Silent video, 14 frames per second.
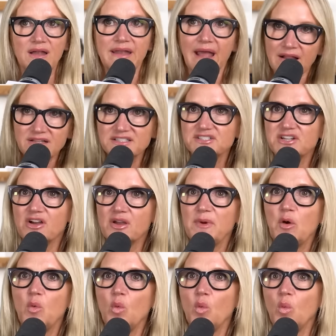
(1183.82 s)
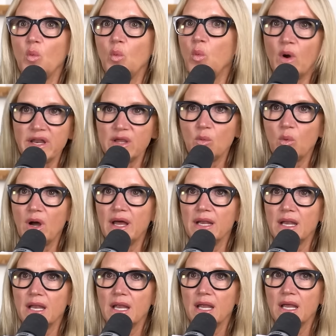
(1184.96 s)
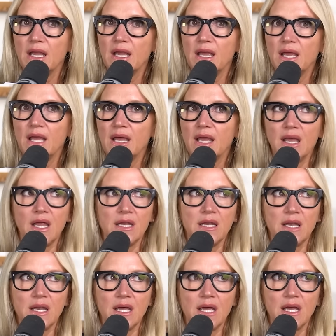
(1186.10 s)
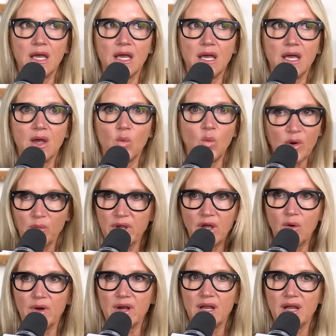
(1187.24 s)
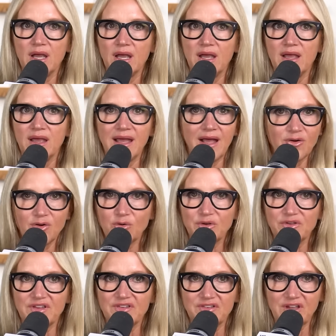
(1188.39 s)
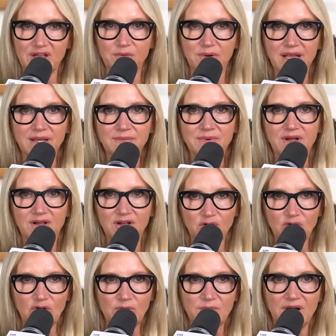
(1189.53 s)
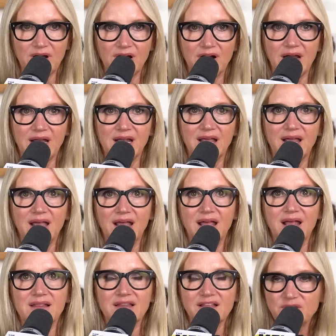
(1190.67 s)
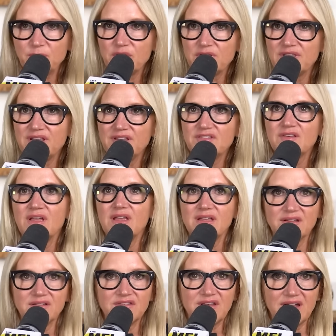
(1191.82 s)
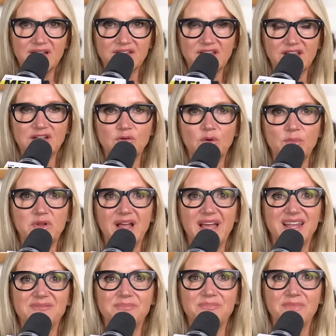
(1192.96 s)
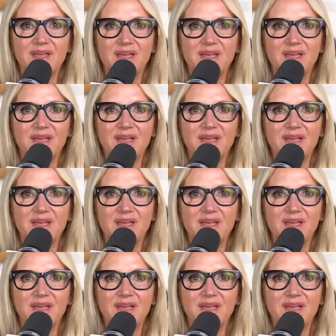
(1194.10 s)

Now let's talk about, what do you want? And where are we going? How cool is this? Okay, you ready? Cool. All right. Let's put these insights into a plan.